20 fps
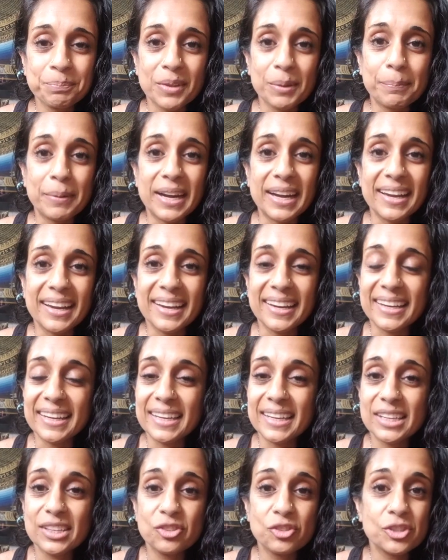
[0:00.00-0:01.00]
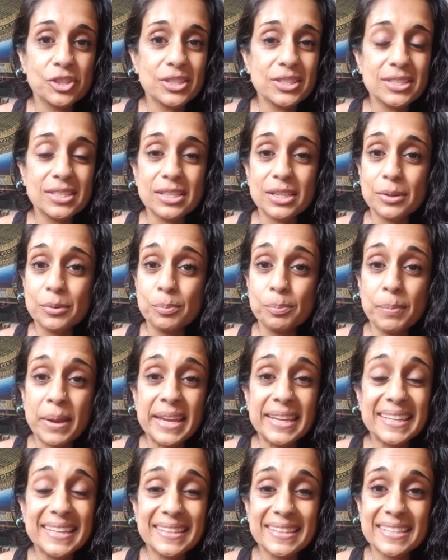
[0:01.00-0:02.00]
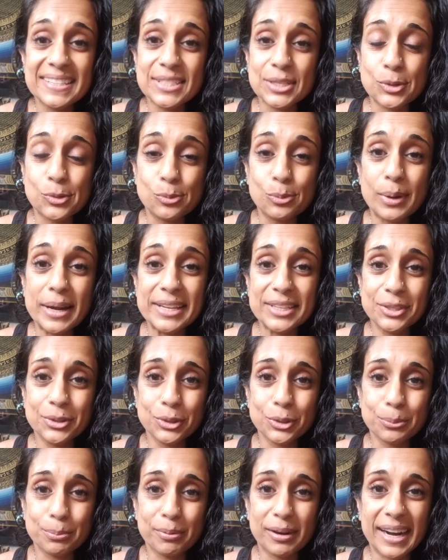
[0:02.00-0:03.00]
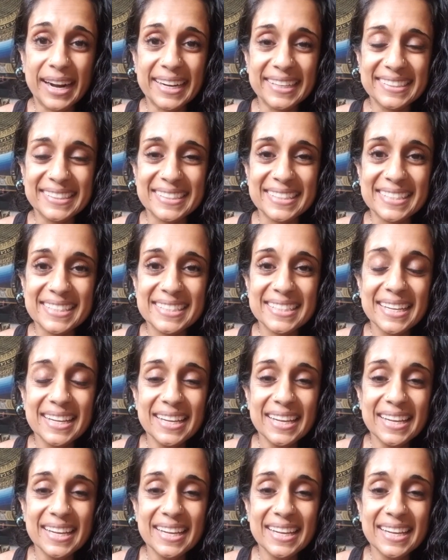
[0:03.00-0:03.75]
by just making this a regular practice.